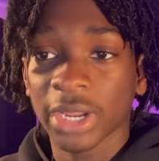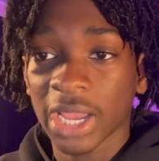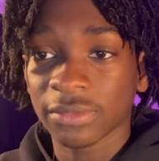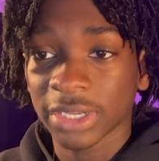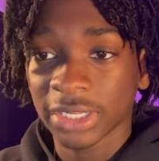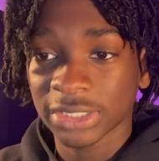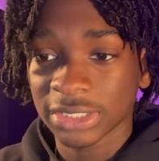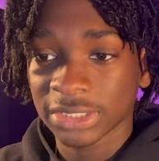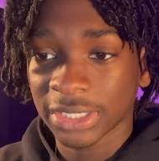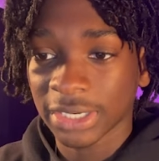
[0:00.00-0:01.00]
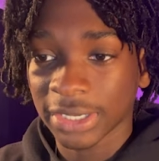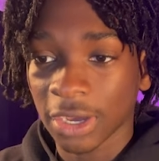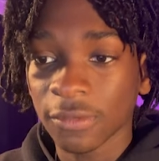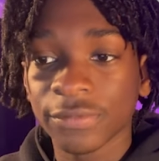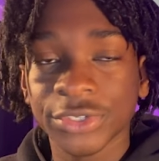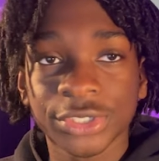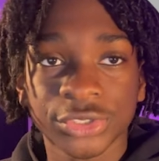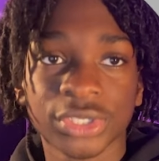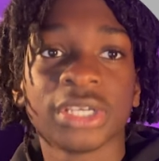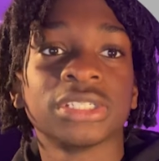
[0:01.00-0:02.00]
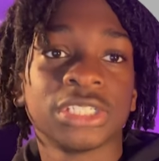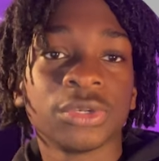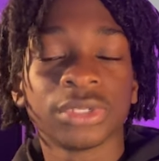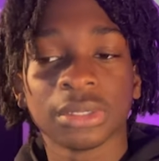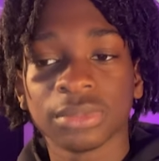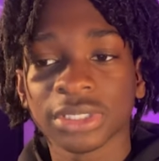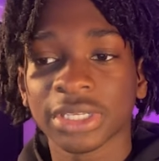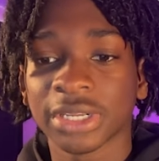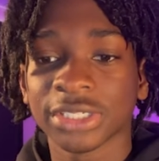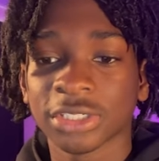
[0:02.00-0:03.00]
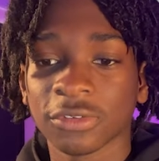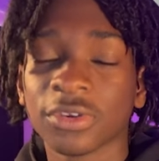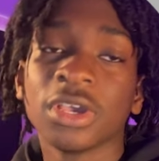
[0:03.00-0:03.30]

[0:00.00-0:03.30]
to have, like, let's just say, an account feature so they could see when they booked in and stuff.